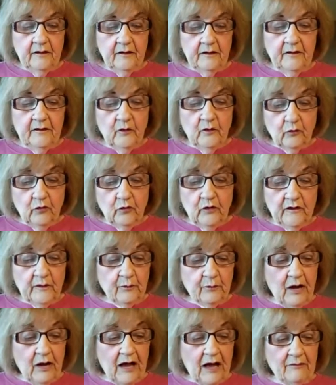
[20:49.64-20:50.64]
The root of the
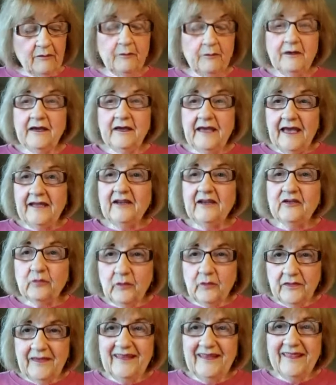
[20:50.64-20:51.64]
problem, again, is
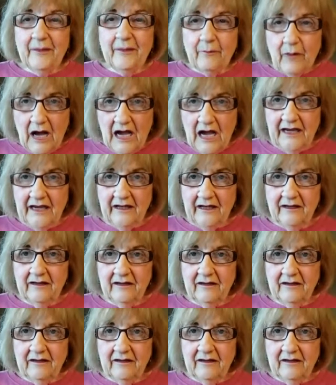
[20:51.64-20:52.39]
within the mind.